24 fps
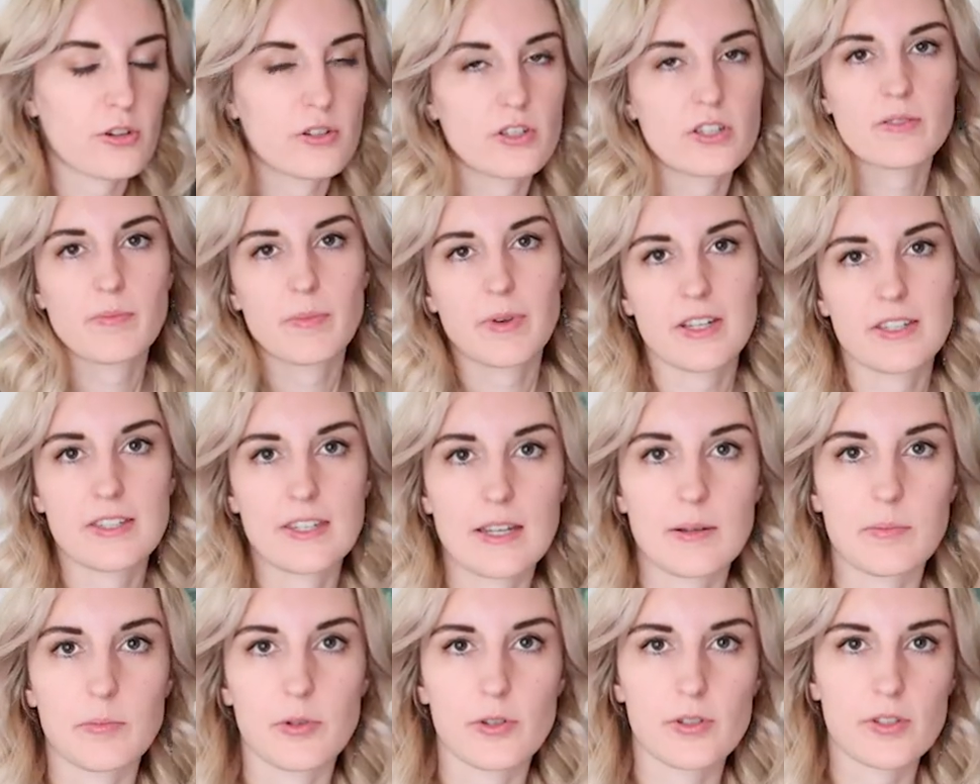you some
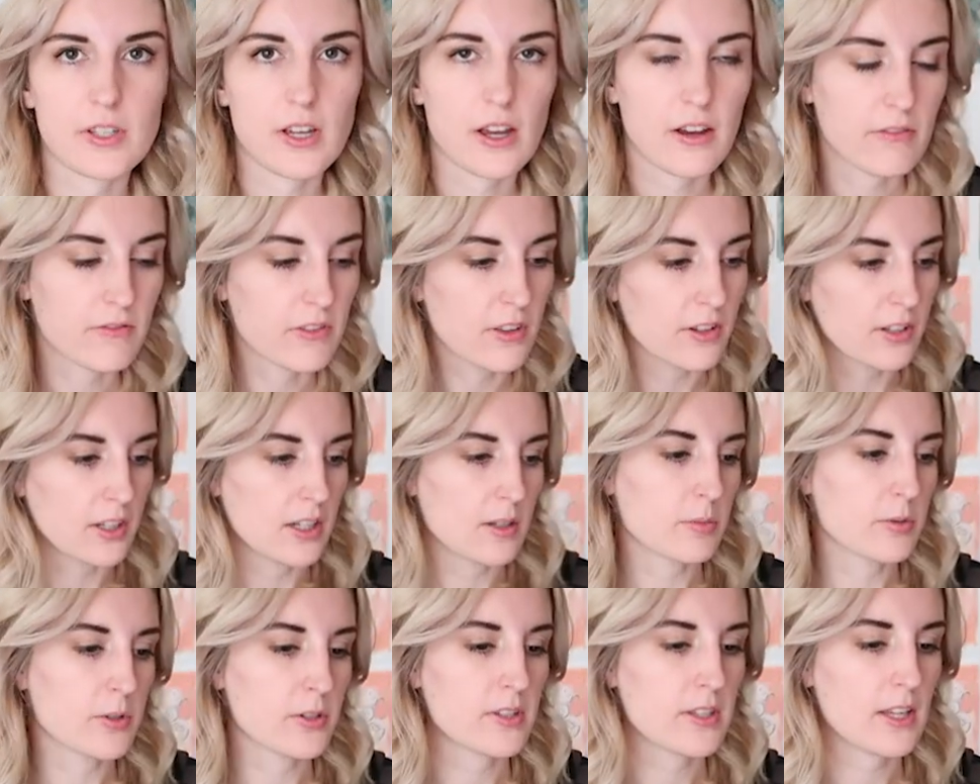examples of the
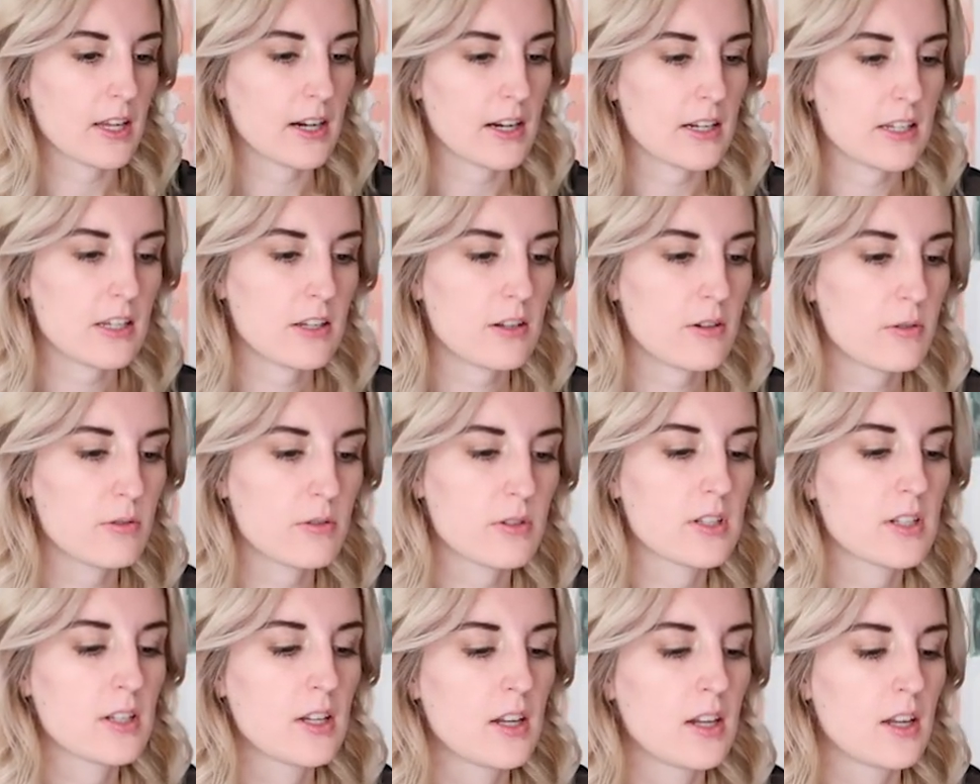labels that I
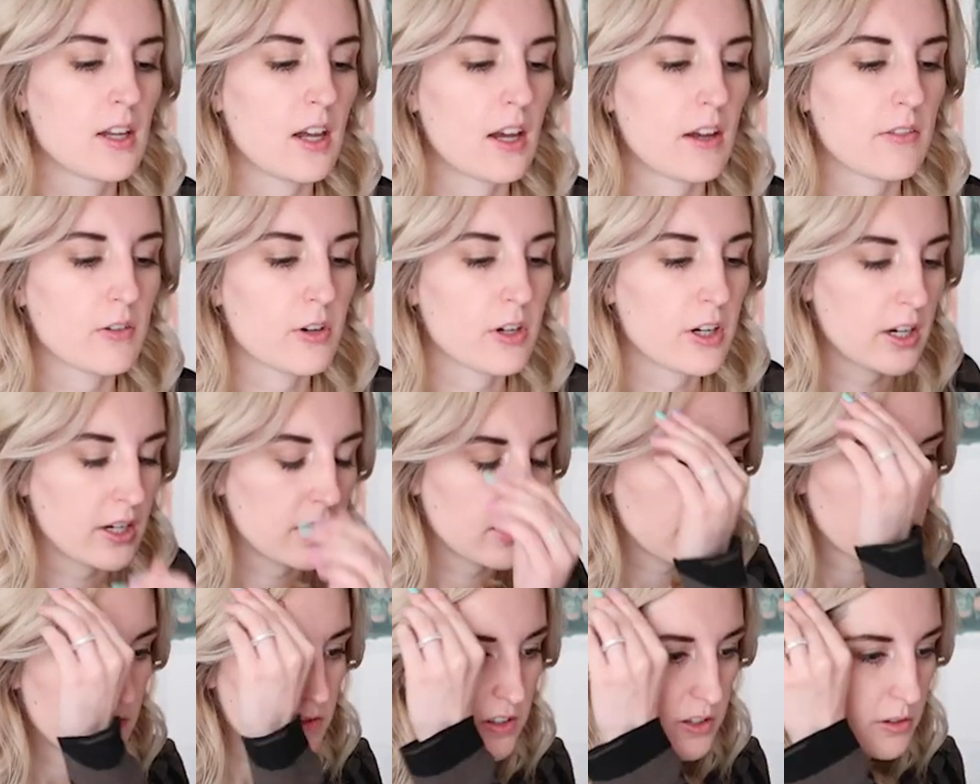use, I've
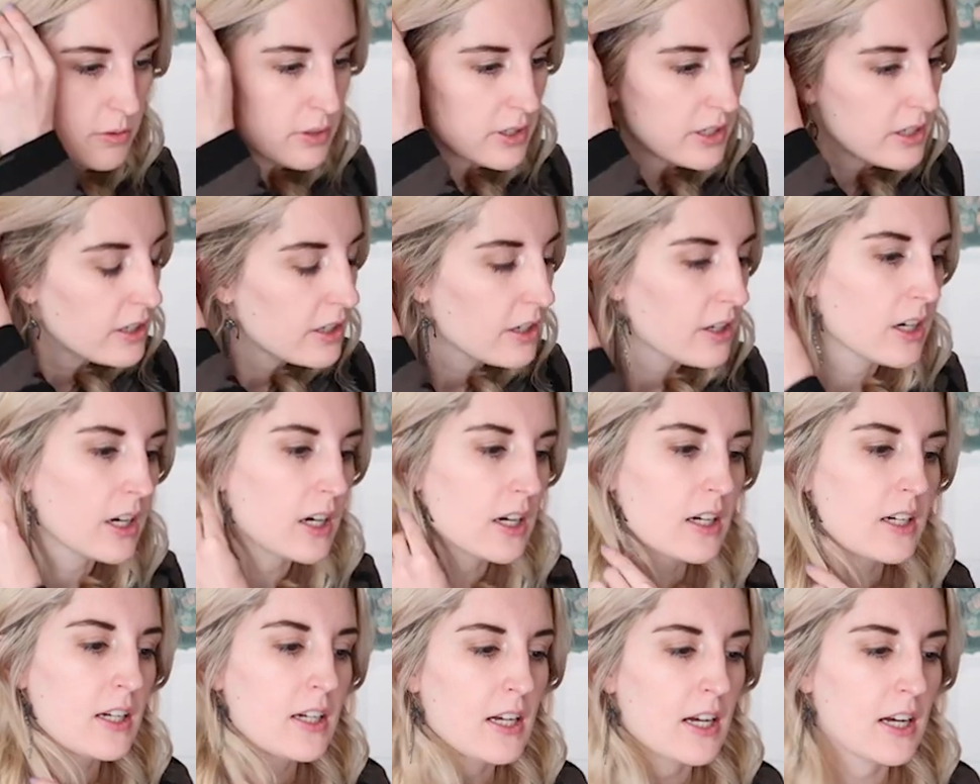created a few
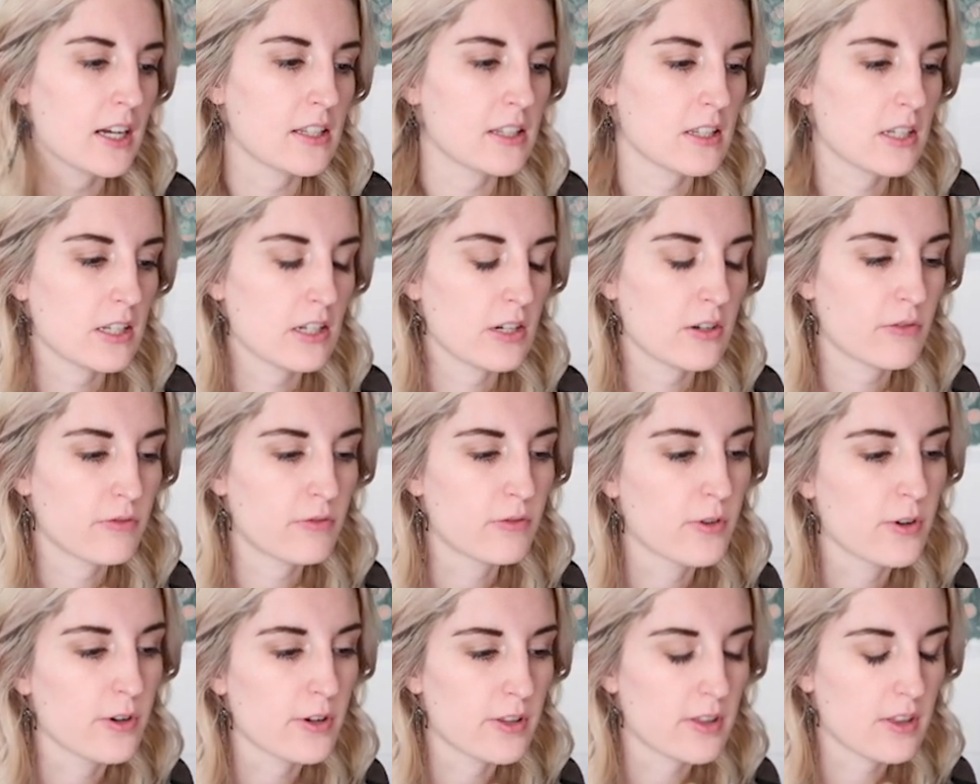here. And so
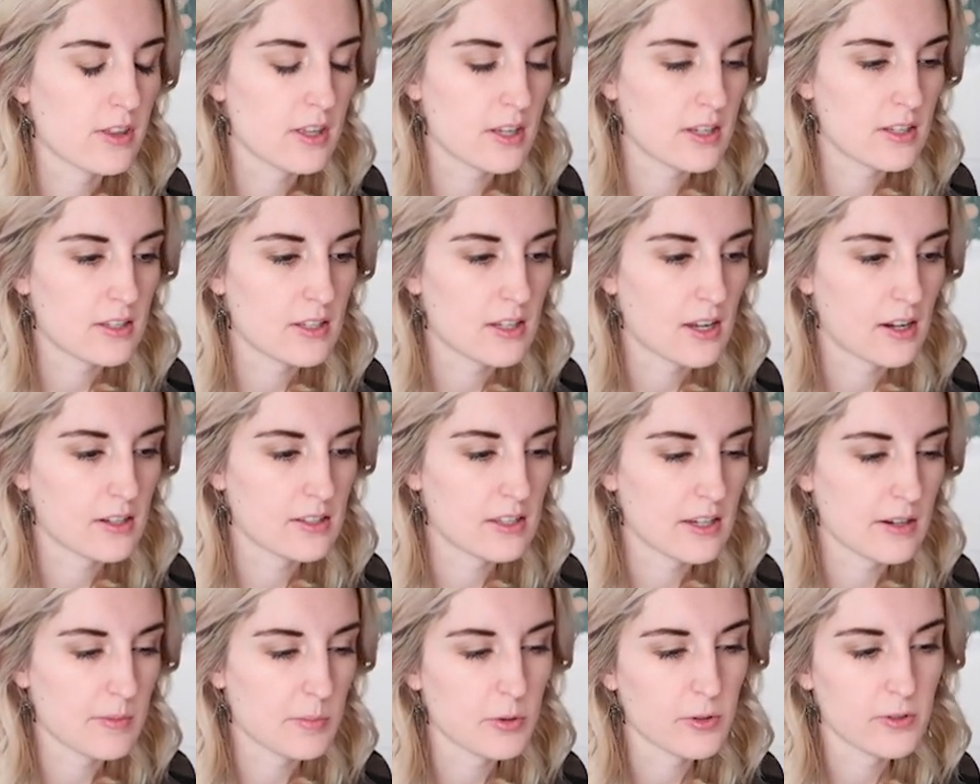for this
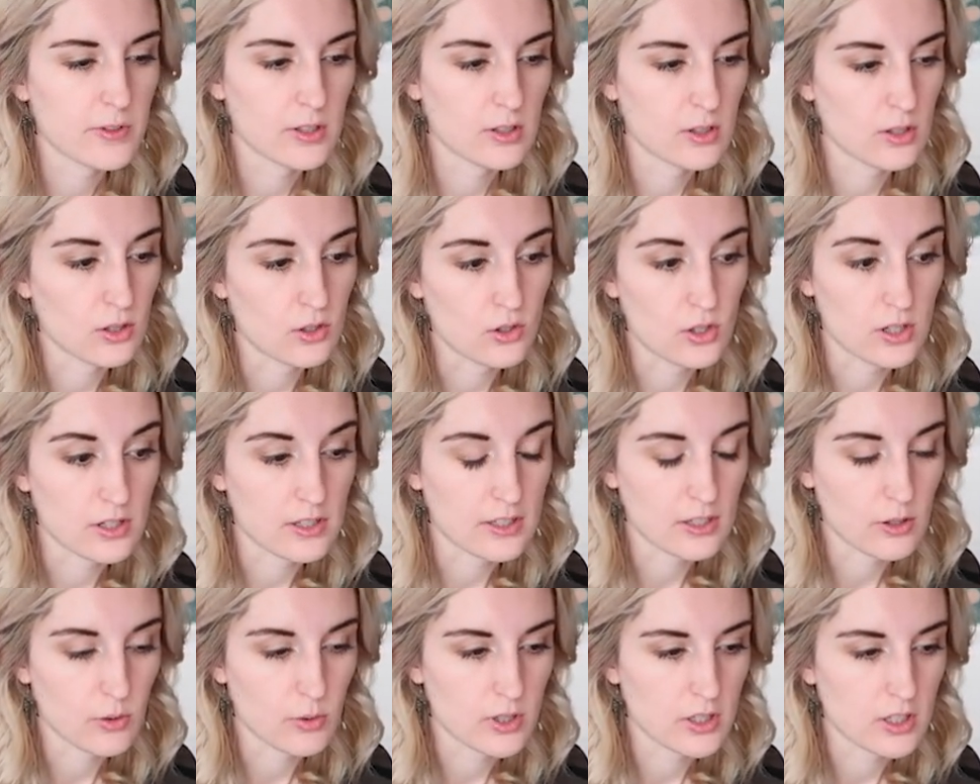example, this is
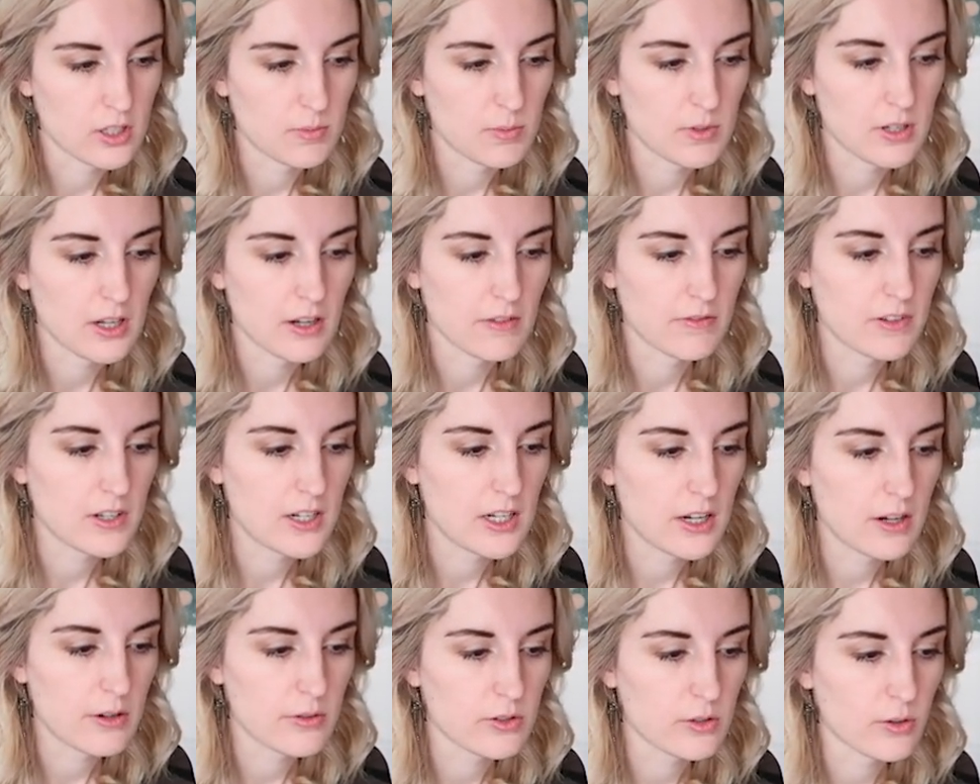just going to be a
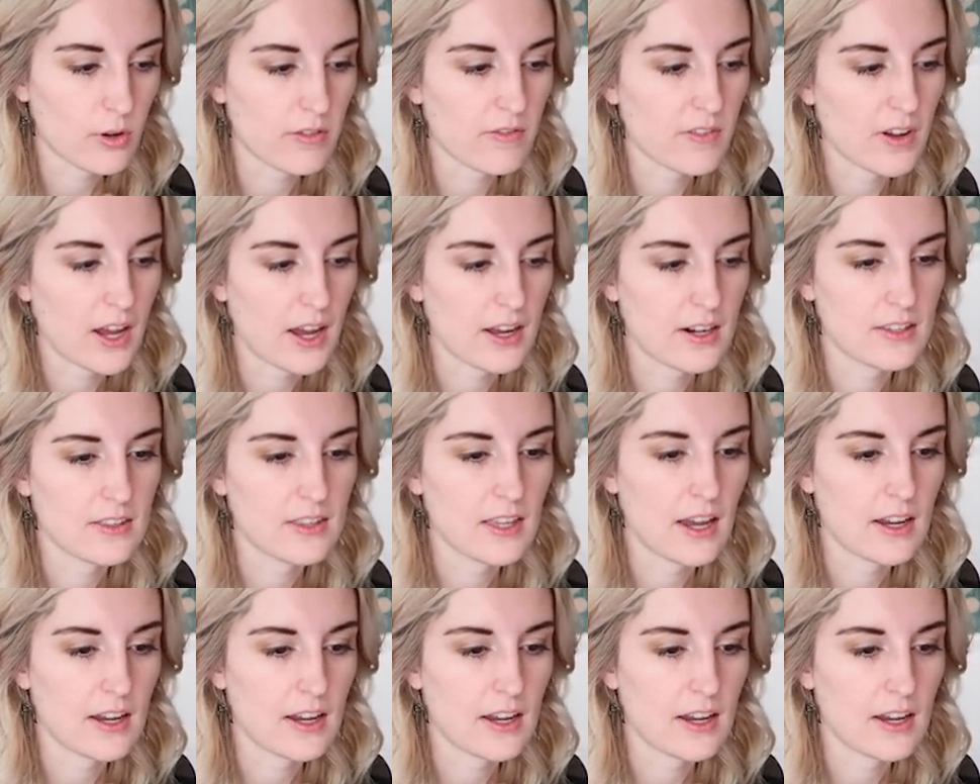video. So I've added